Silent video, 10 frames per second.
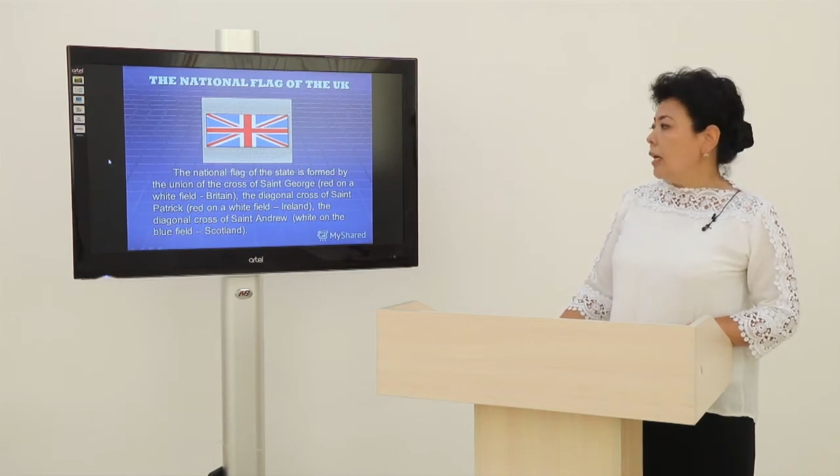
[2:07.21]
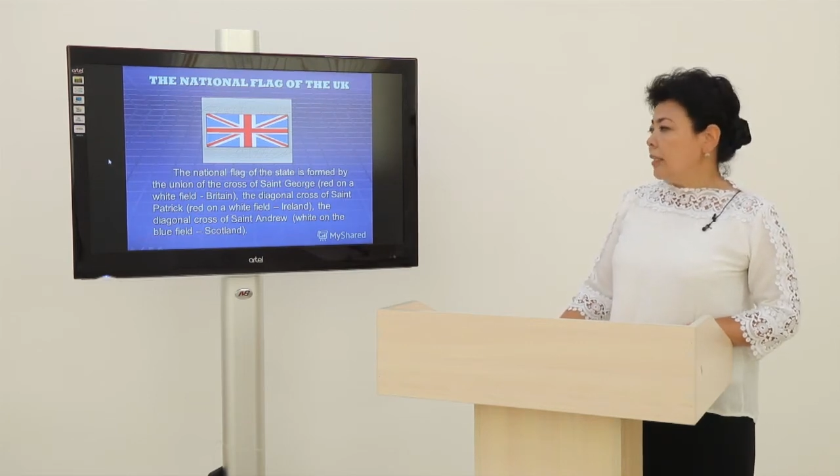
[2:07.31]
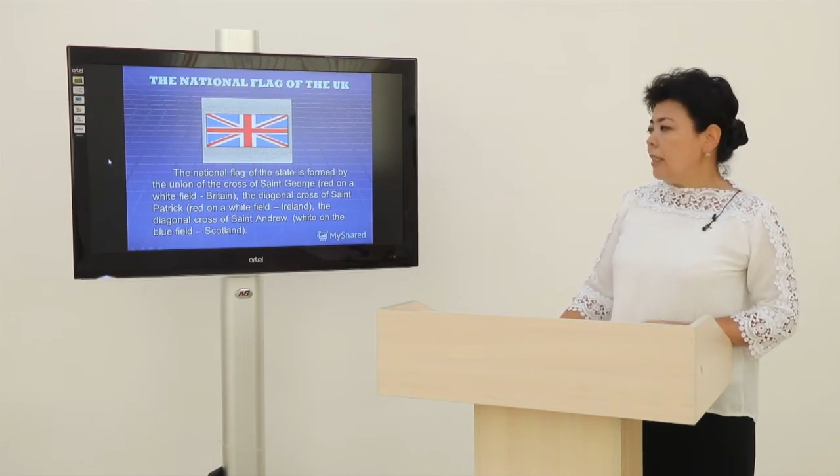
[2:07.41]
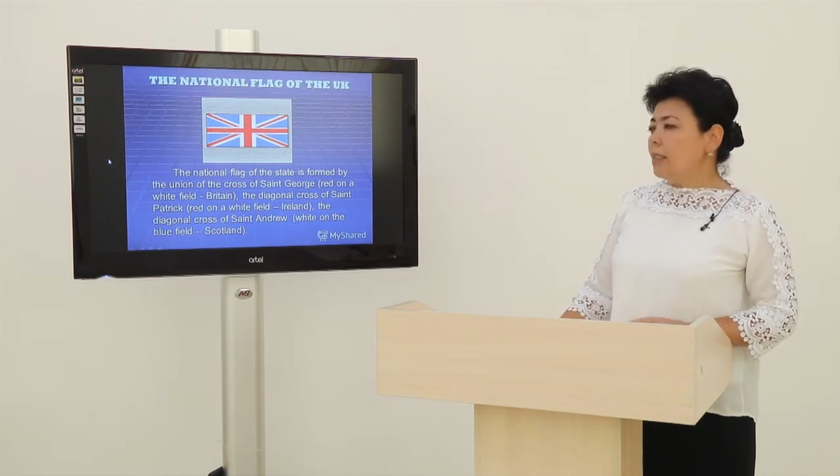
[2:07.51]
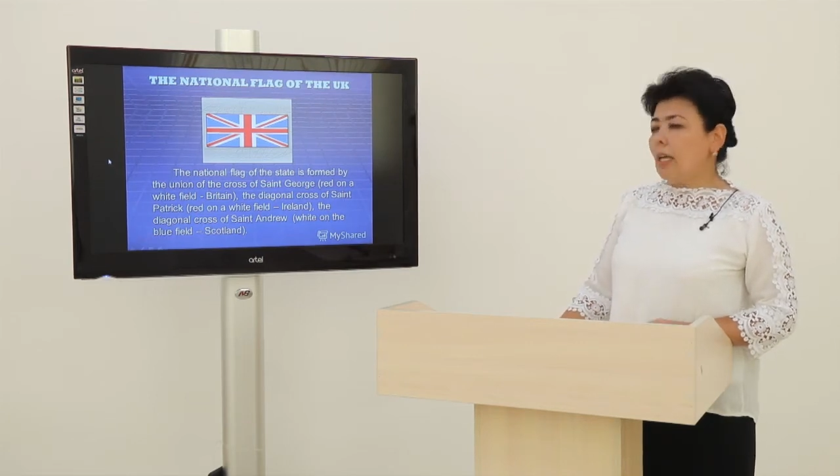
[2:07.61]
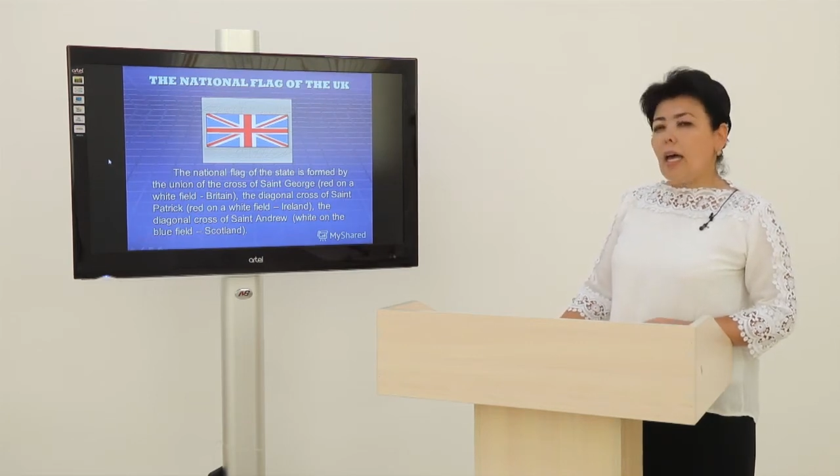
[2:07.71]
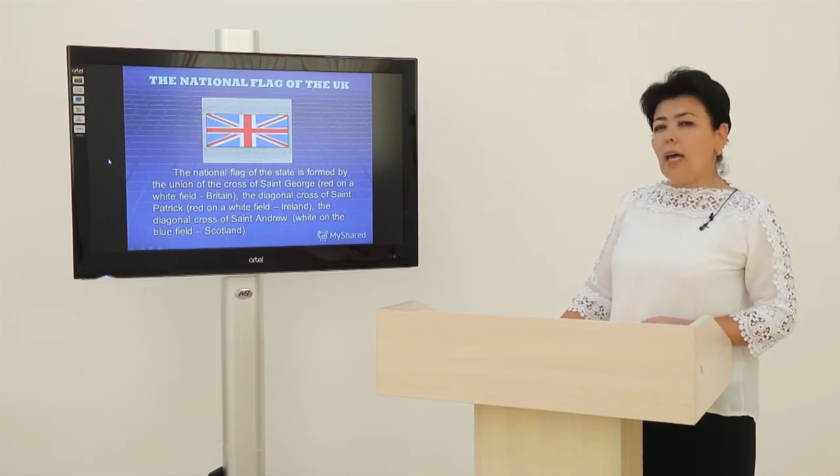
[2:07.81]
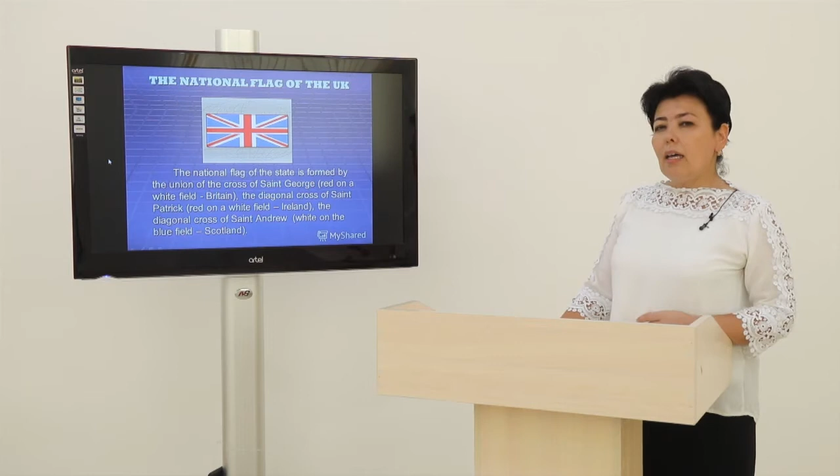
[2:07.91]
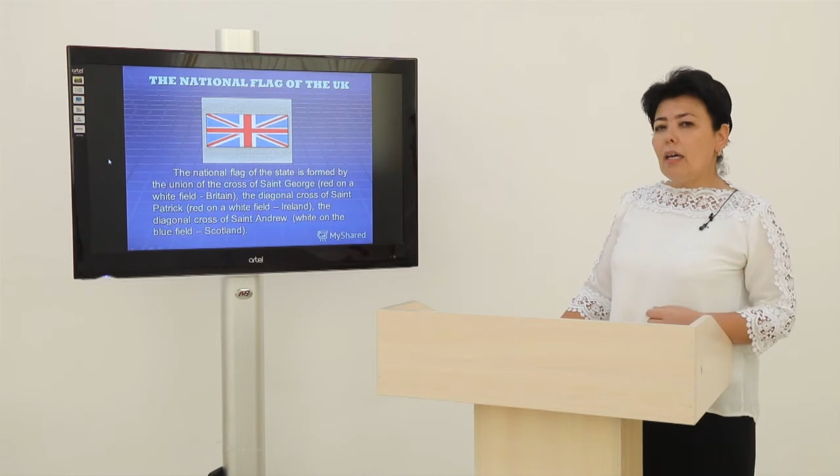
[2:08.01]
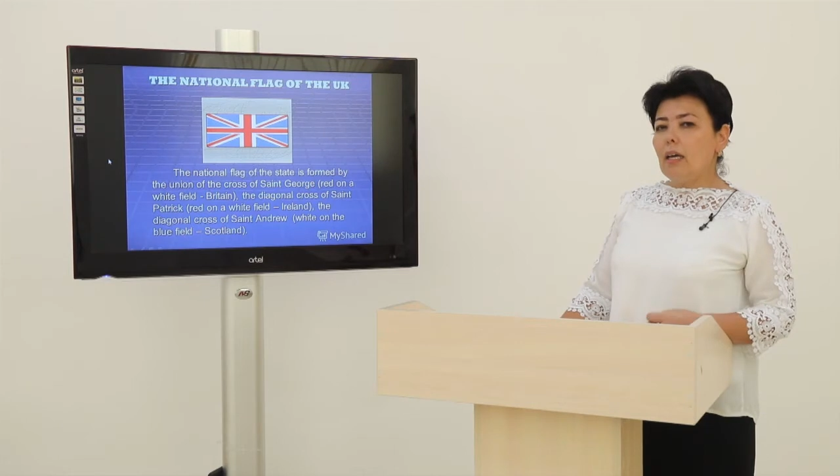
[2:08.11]
These
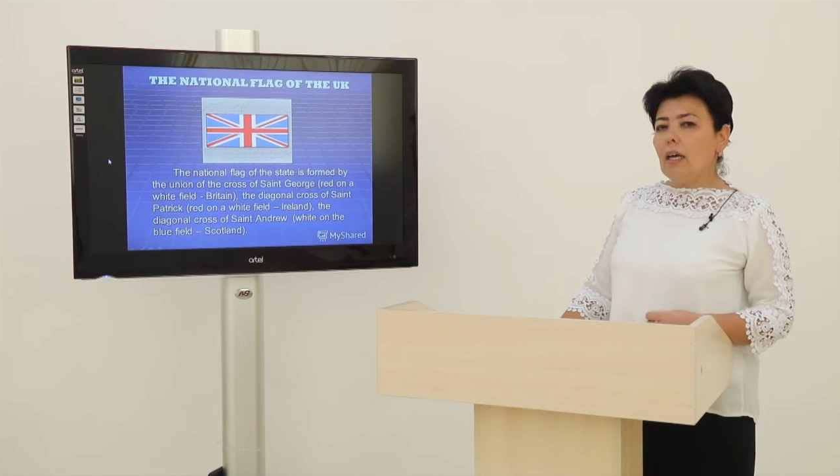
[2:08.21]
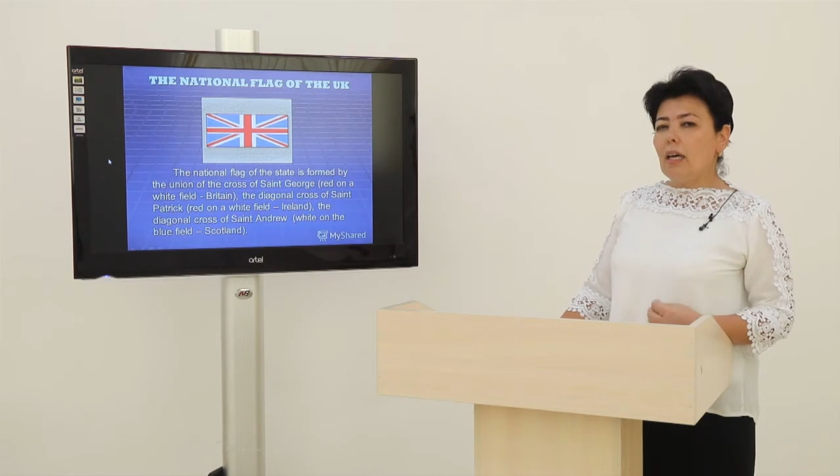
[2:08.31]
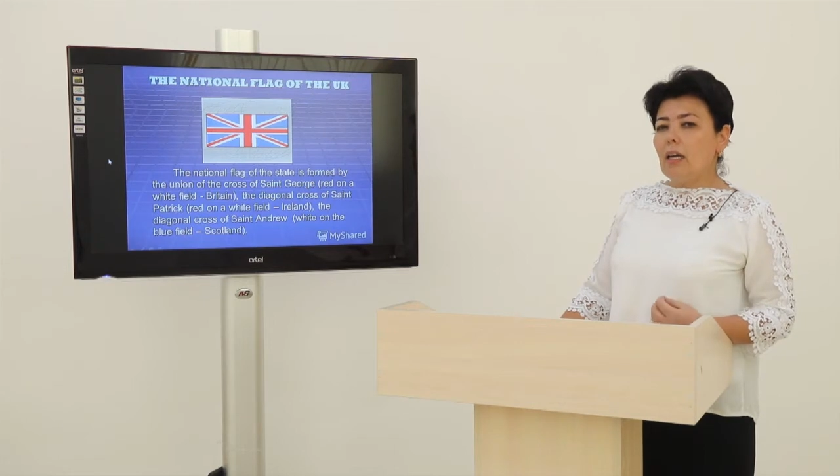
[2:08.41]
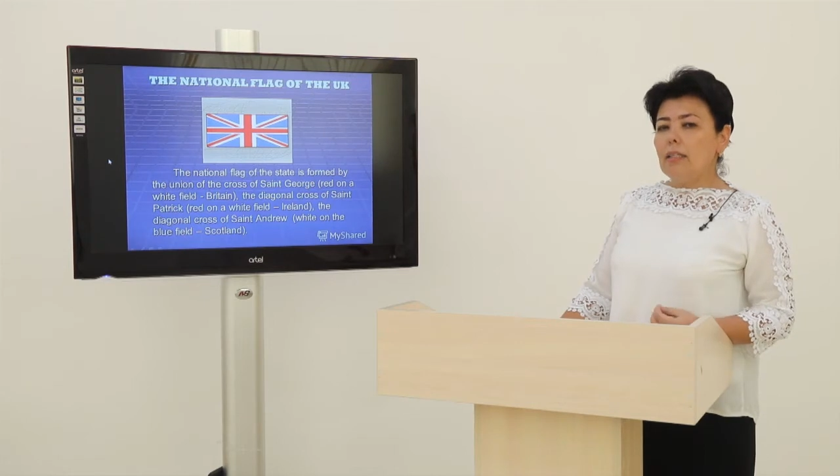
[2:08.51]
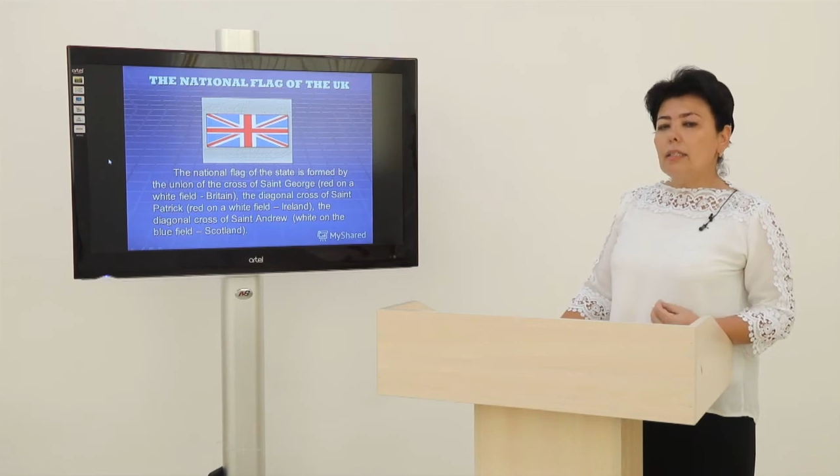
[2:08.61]
are a